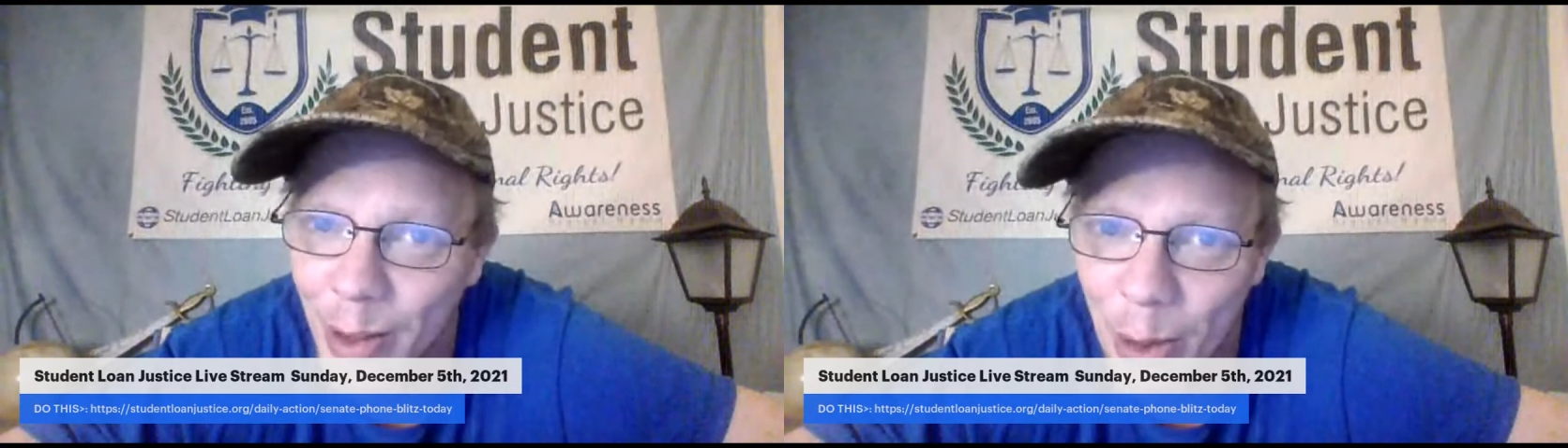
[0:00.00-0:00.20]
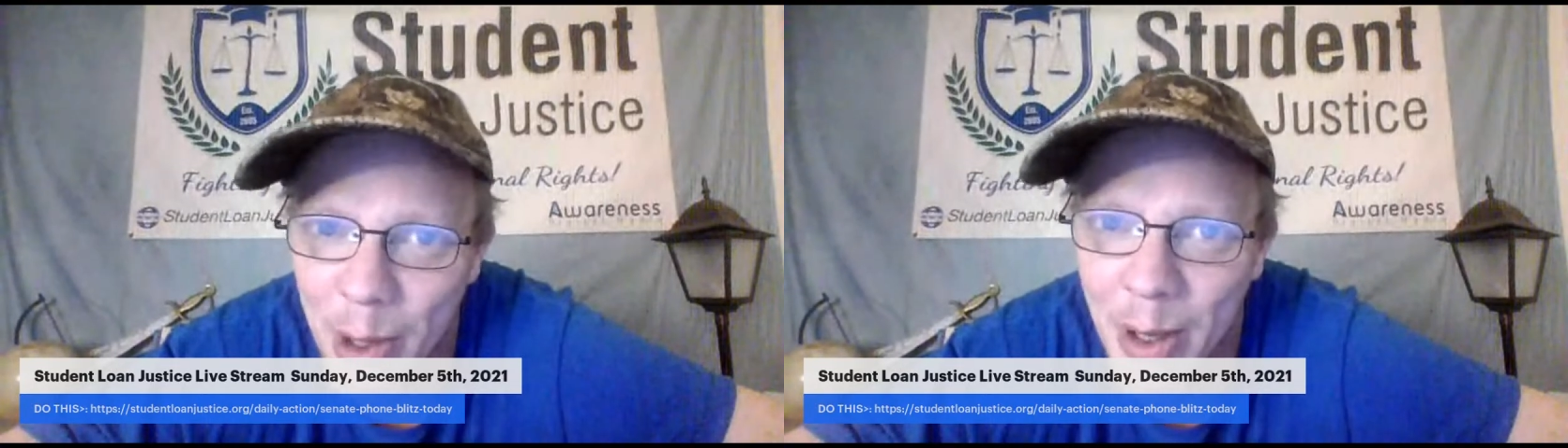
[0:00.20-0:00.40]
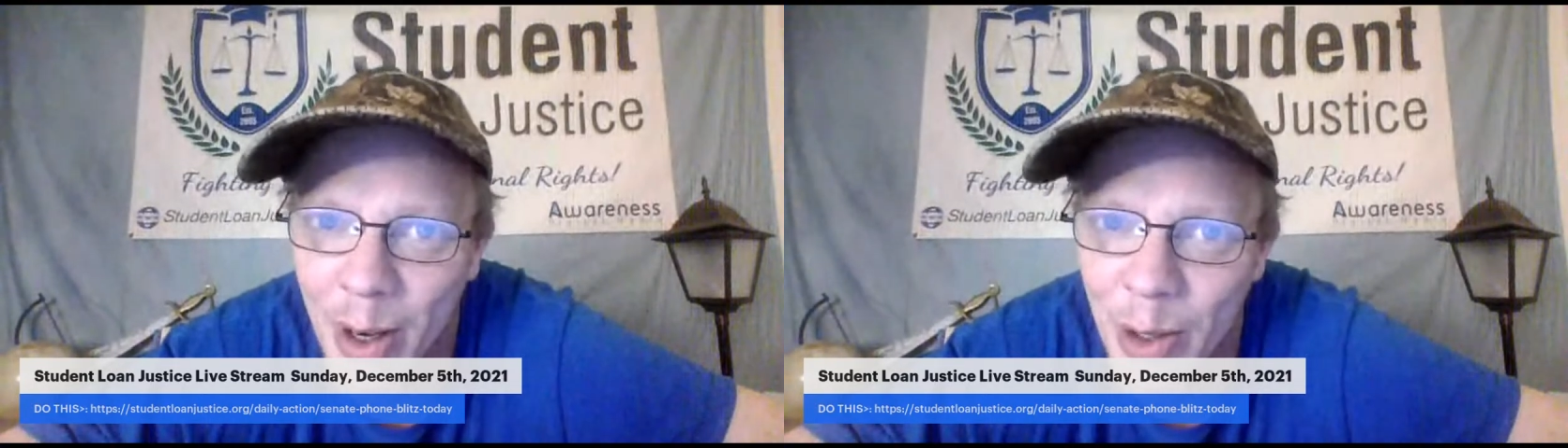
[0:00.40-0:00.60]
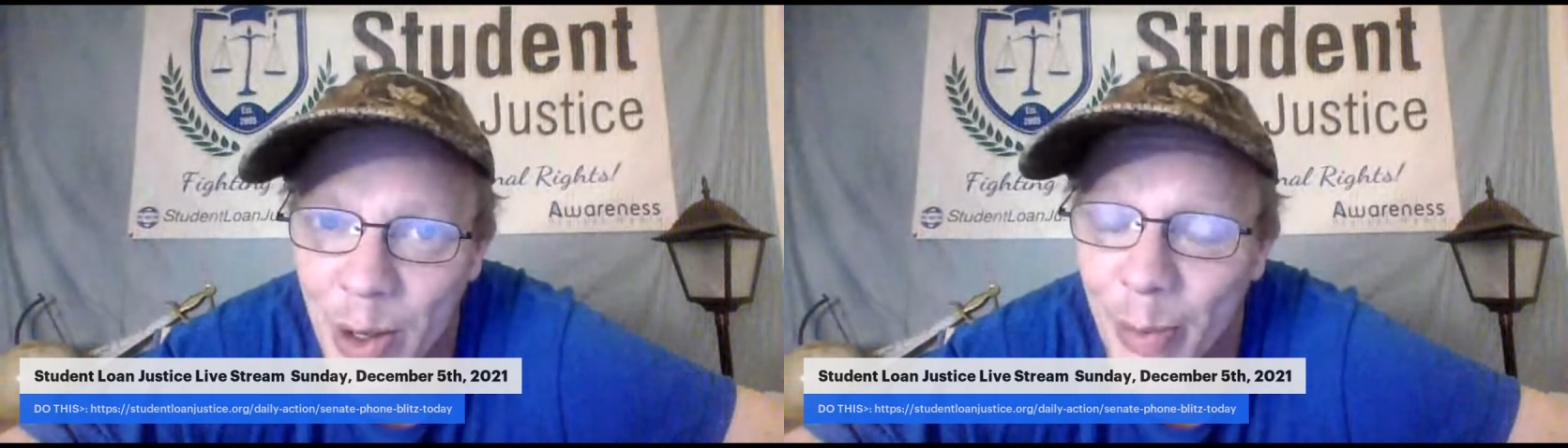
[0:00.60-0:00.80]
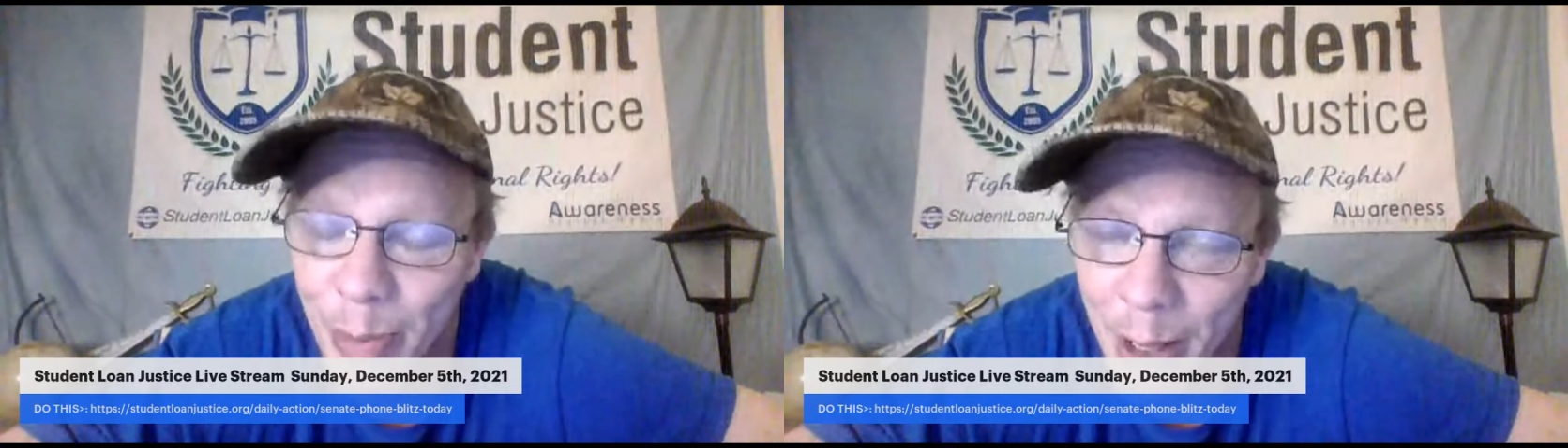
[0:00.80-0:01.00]
Nobody
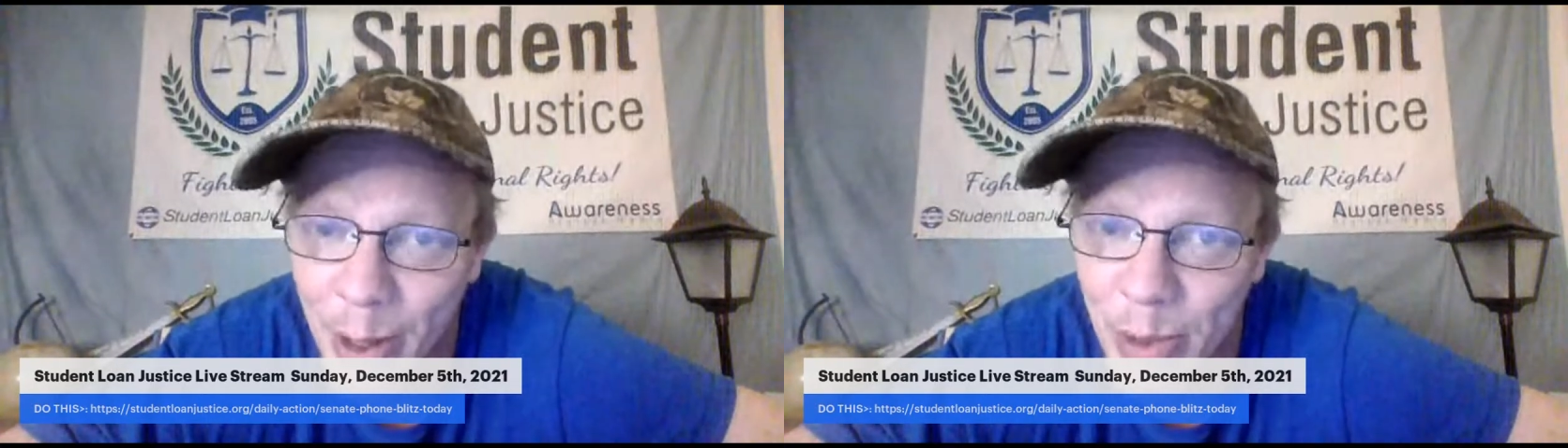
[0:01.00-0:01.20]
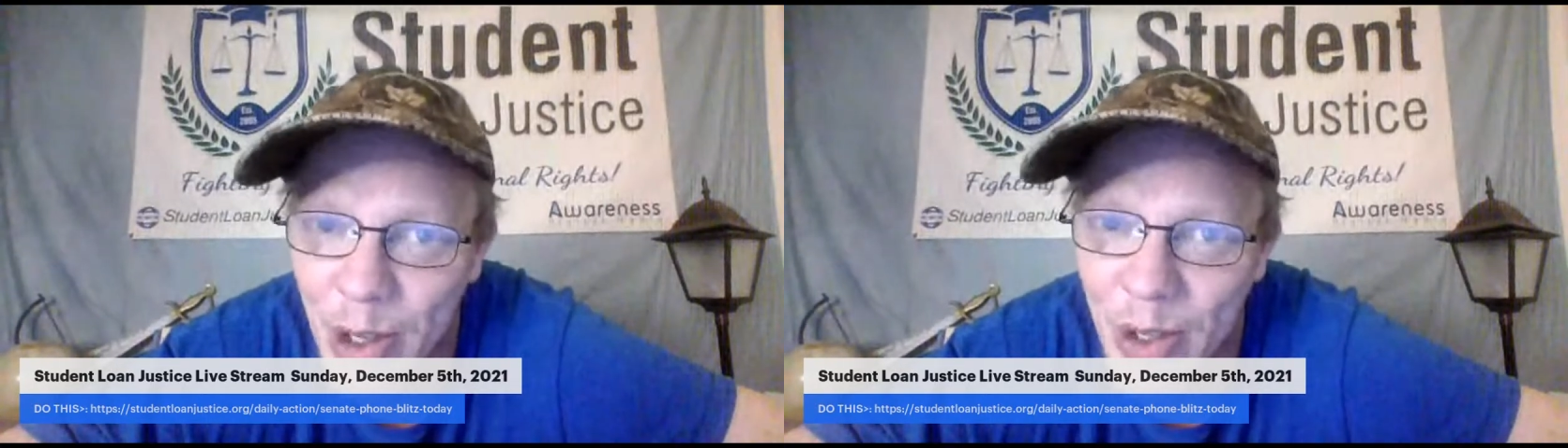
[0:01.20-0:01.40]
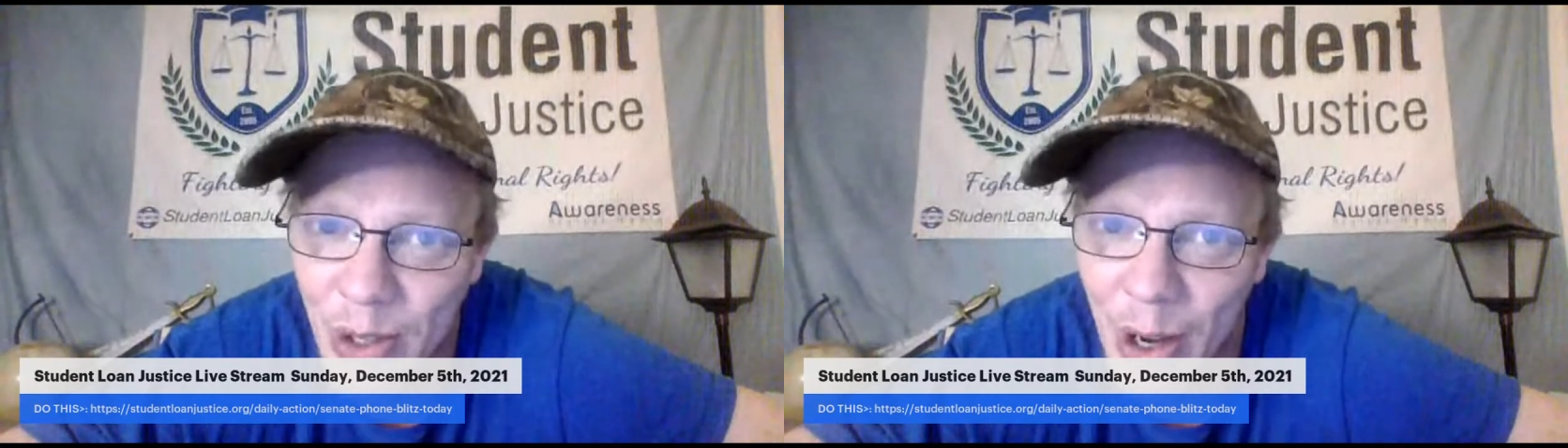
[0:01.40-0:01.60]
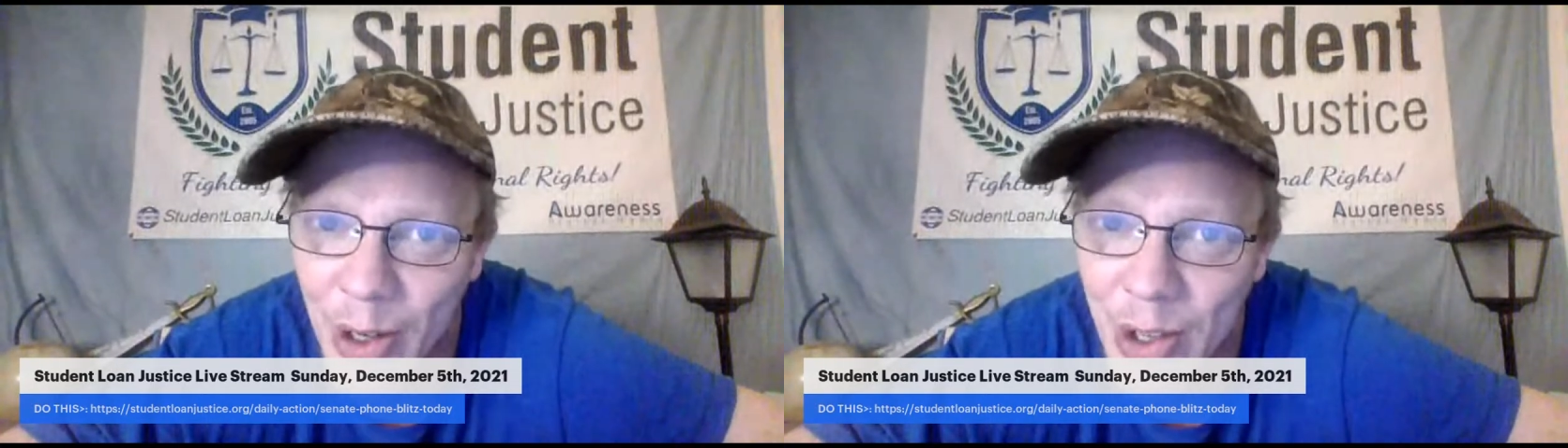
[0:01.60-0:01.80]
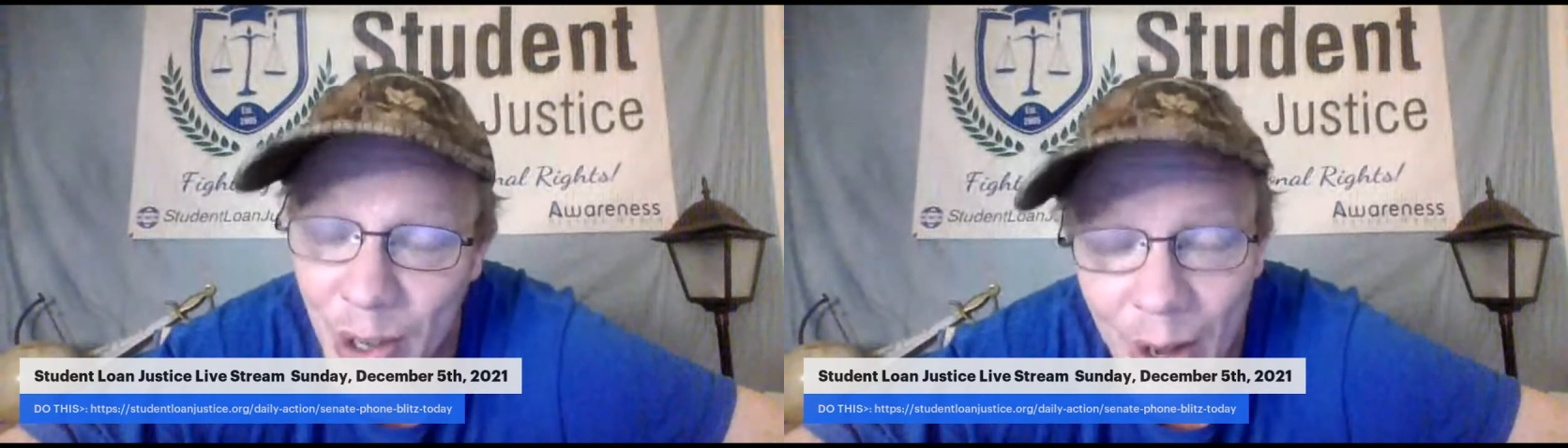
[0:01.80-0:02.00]
does. Bankruptcy sucks.